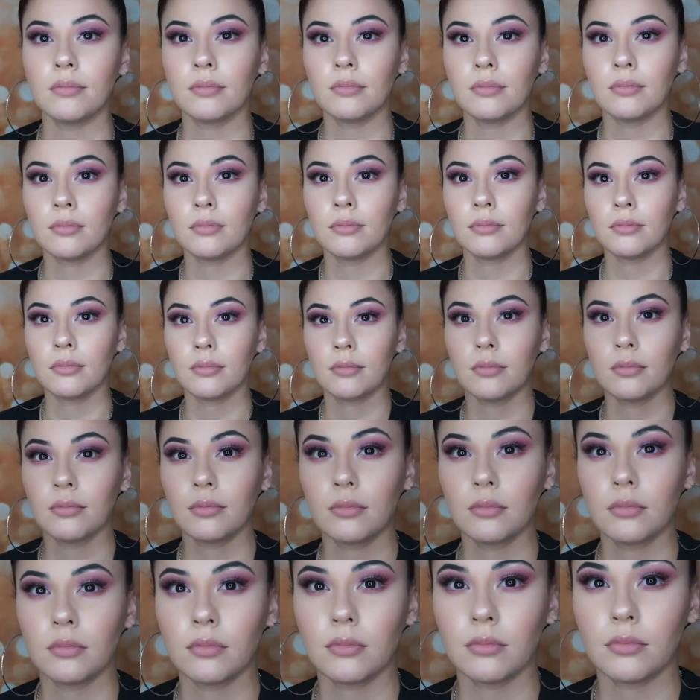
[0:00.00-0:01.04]

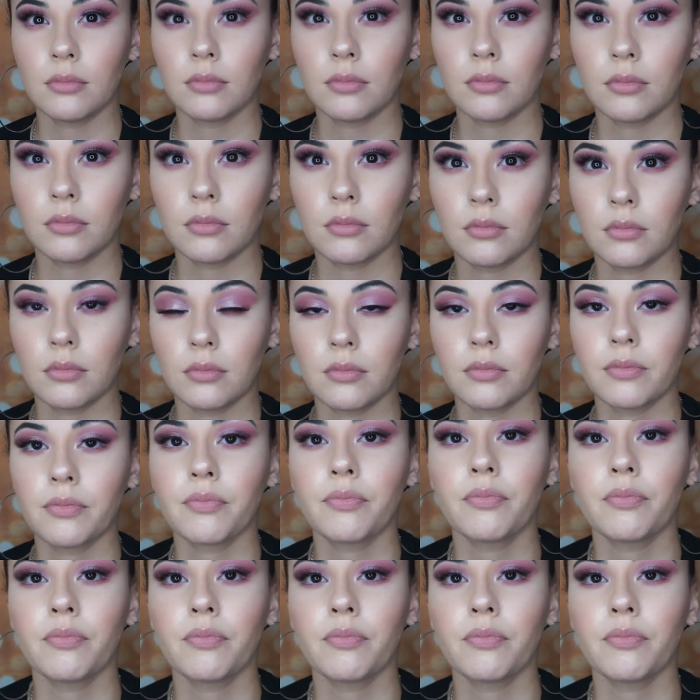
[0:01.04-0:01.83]
Nothing is said.